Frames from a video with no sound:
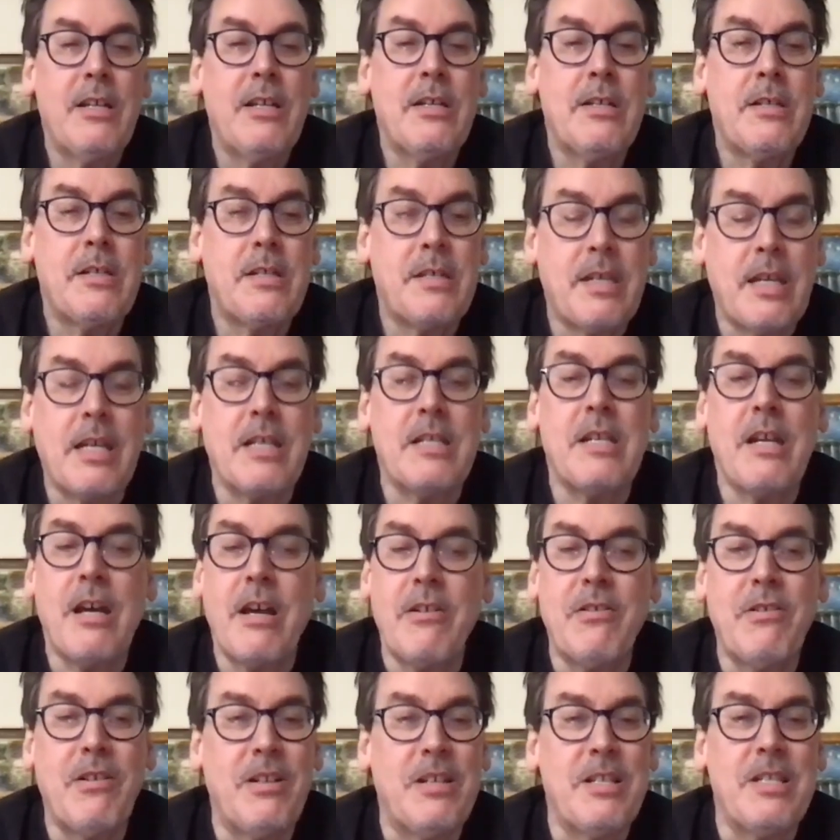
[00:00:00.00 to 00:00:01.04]

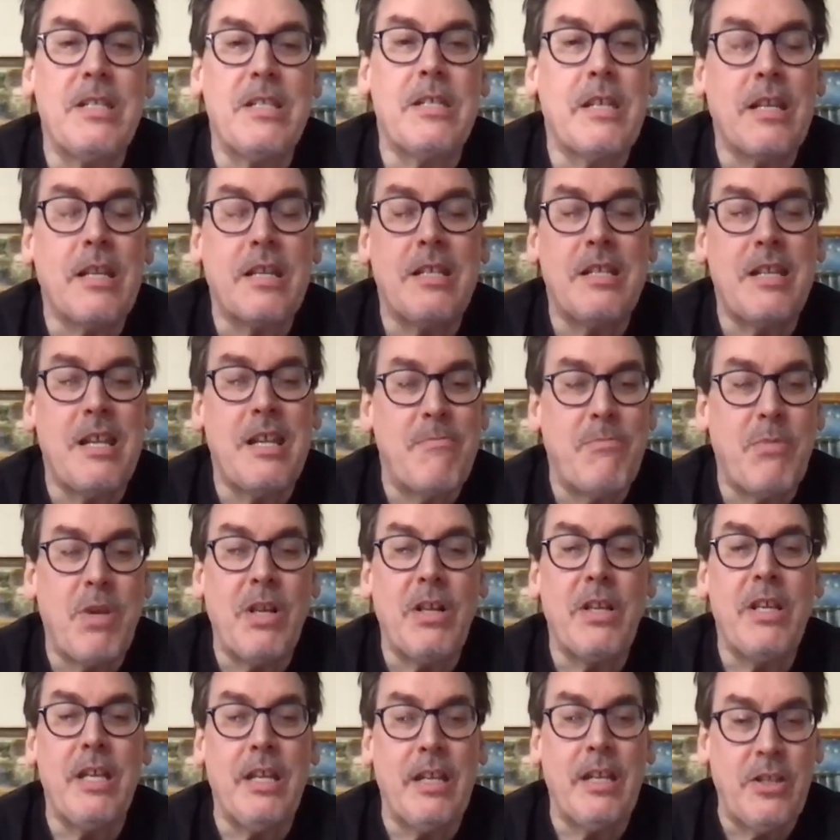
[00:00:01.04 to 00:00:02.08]
660
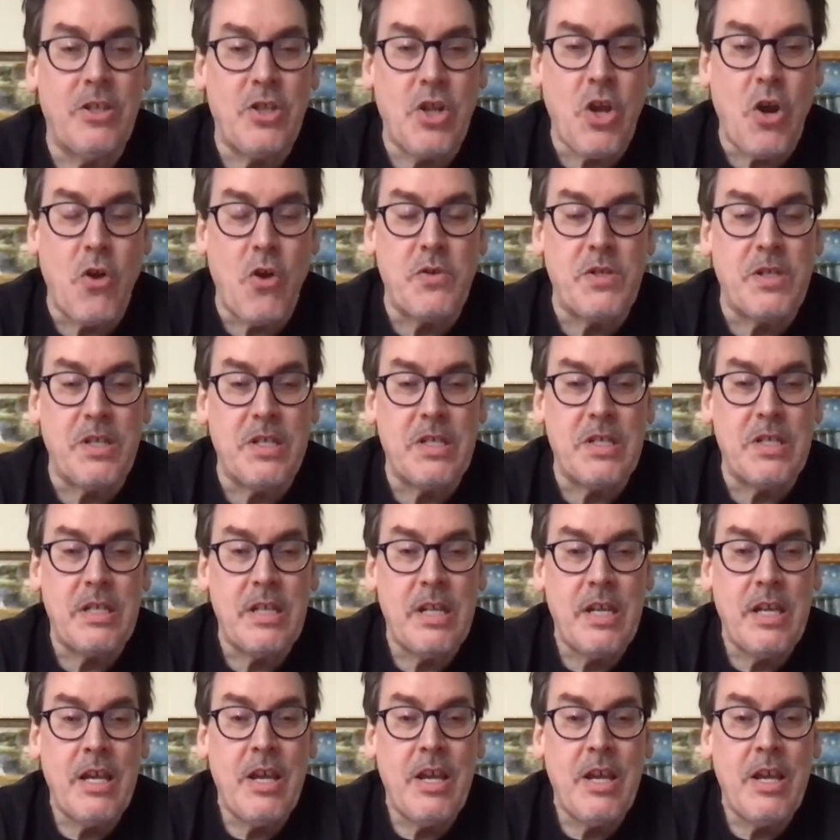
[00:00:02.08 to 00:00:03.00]
million doses?